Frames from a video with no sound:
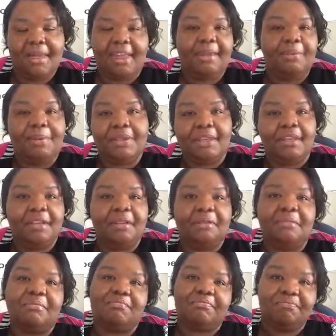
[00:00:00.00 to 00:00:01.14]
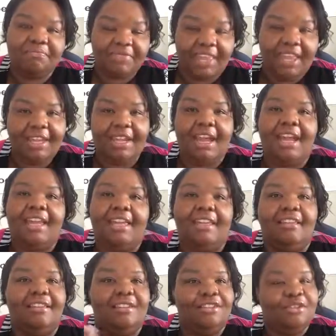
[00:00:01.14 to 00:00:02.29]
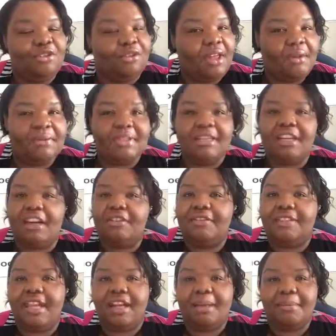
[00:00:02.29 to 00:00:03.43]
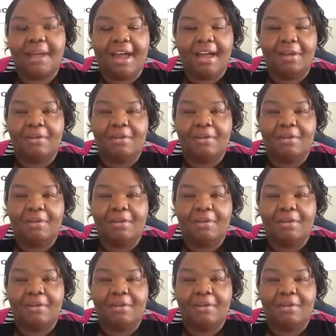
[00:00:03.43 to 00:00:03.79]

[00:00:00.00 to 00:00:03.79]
8 p.m. that night, that was the cutoff time.